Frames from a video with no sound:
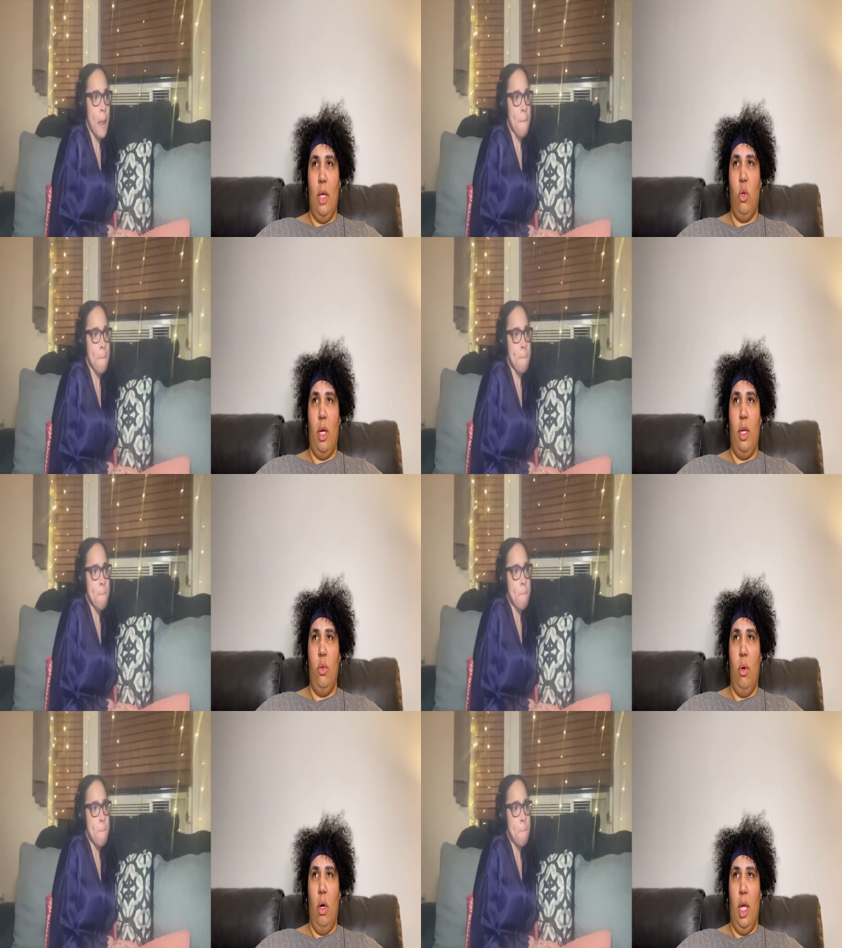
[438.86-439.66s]
Speaker 1: ain't trying to
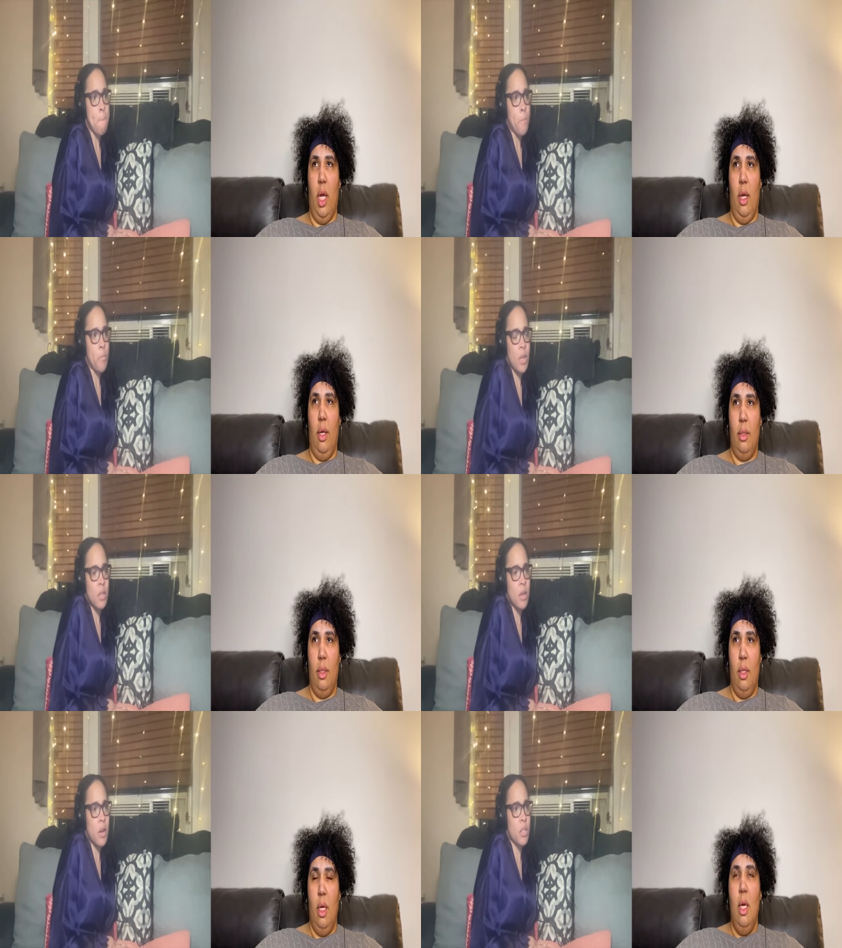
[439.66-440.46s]
do all that.
Speaker 2: He
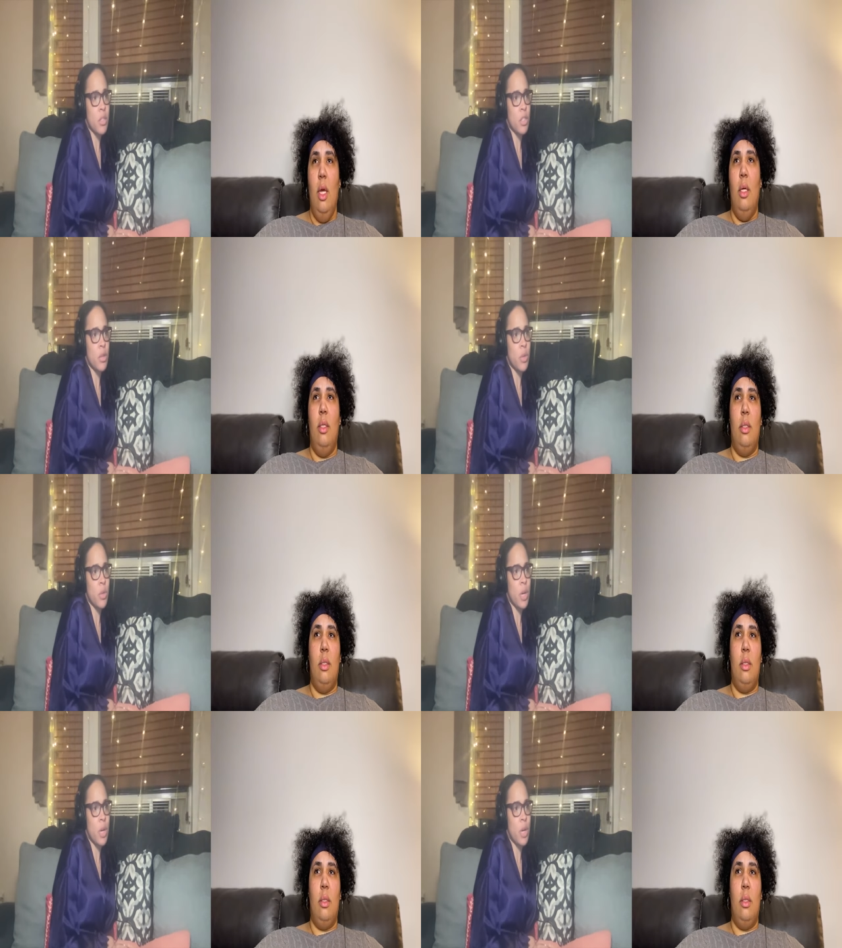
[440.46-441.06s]
saw her since she grew